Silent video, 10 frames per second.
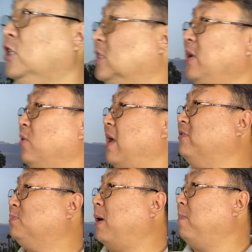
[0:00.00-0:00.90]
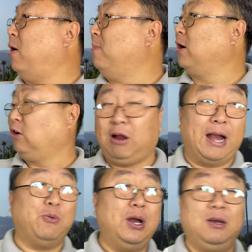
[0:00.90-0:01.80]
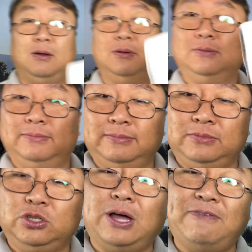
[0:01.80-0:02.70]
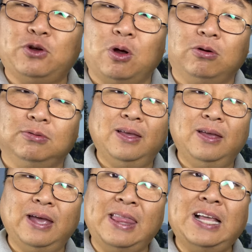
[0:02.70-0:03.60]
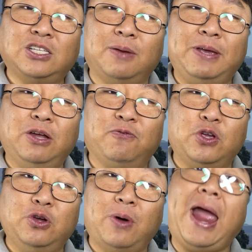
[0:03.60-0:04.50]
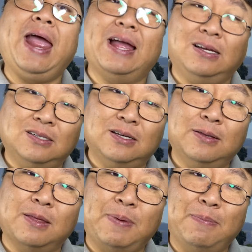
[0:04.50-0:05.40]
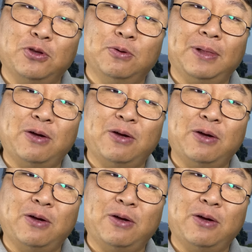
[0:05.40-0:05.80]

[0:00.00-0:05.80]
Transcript: does anyone have a spare ball marker? Anyone? You'll have your own. And that's going to be good for you and the people you play